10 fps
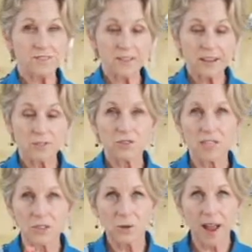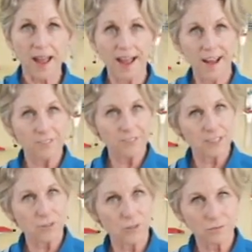flavors that you have in
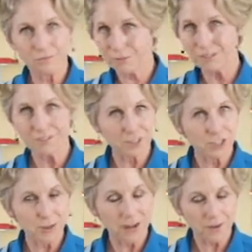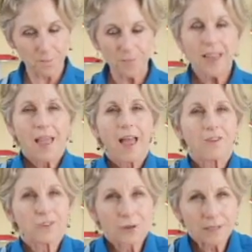your refrigerator, and you're
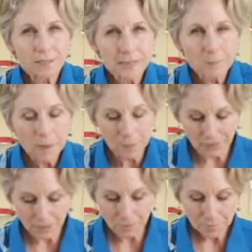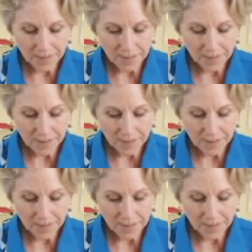dressing them up a little.